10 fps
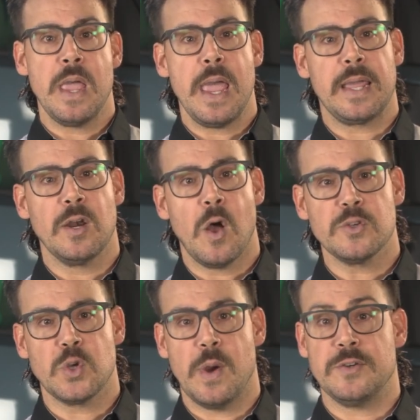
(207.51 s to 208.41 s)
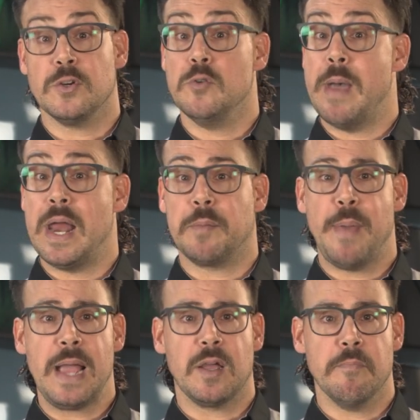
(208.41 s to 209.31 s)
It can also enter pneumatic
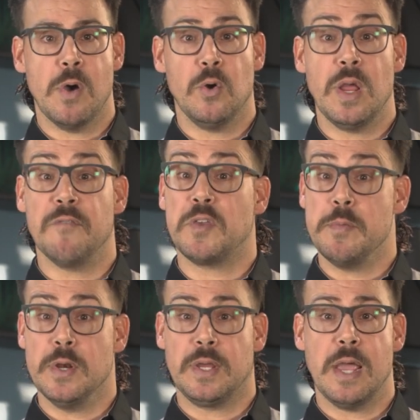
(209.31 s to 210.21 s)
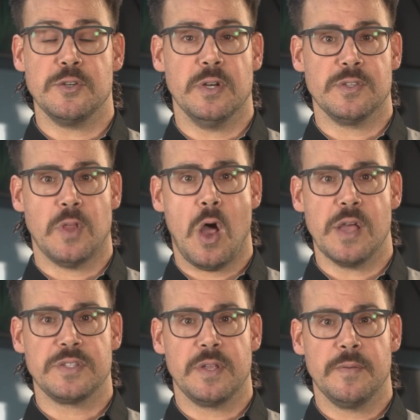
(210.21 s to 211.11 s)
backup mode if communication is
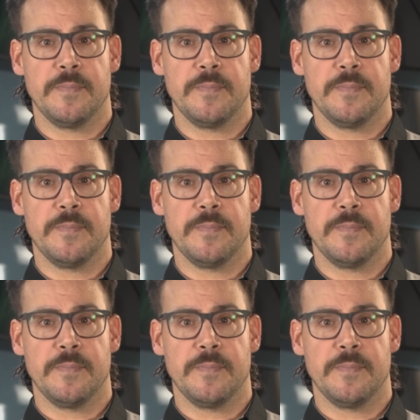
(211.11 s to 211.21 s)
lost.